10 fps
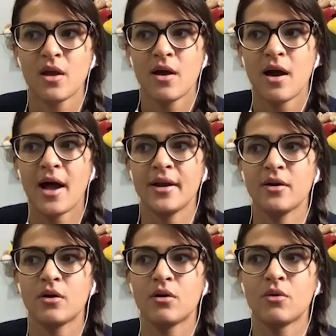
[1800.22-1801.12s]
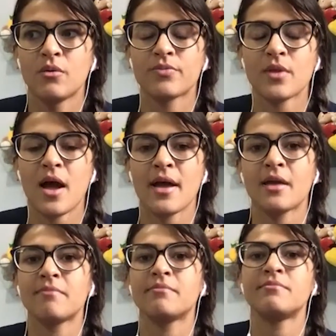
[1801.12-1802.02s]
I know I
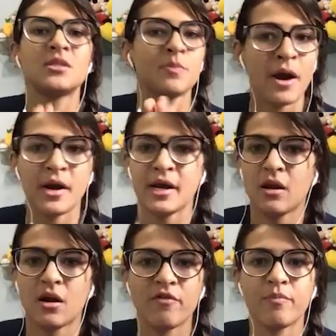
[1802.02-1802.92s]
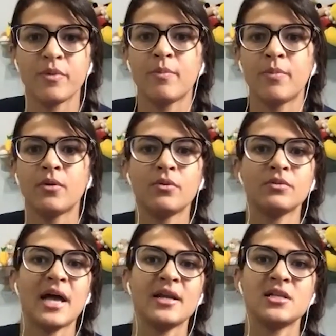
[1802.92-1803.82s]
inspire a lot of people
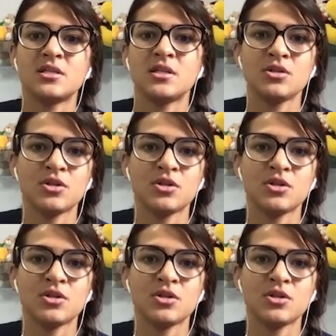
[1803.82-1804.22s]
that is into